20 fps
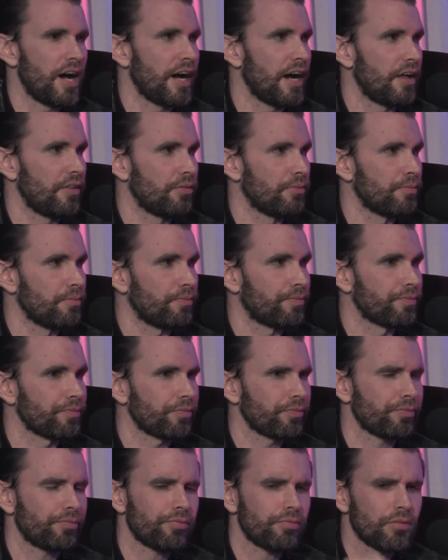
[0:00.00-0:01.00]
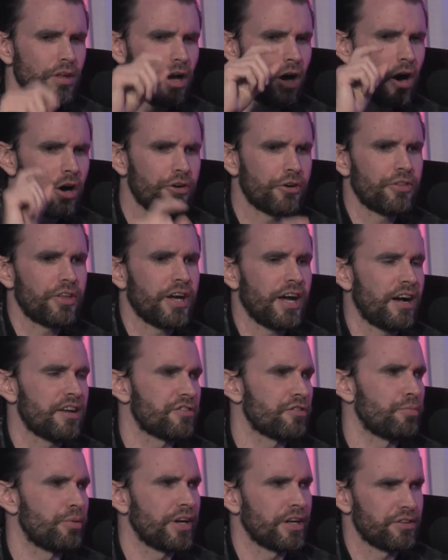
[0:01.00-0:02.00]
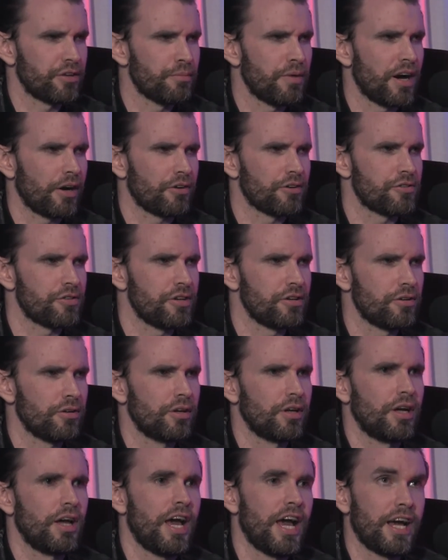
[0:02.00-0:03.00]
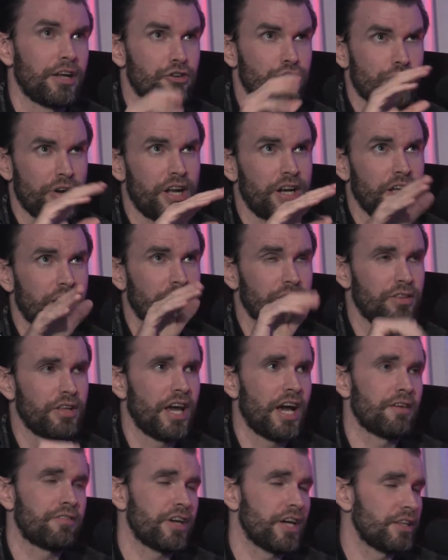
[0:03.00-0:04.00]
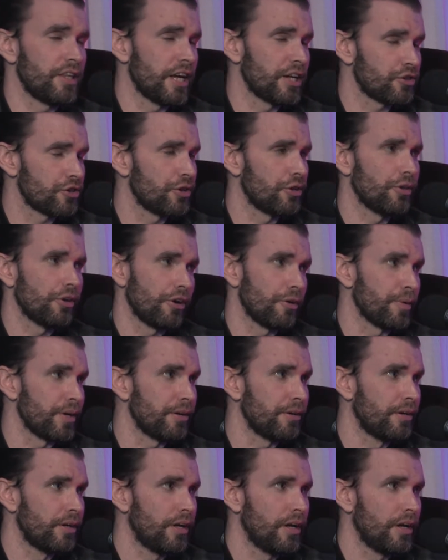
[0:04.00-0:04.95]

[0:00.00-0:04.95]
on under the guise of bringing democracy and training the Afghan National Army.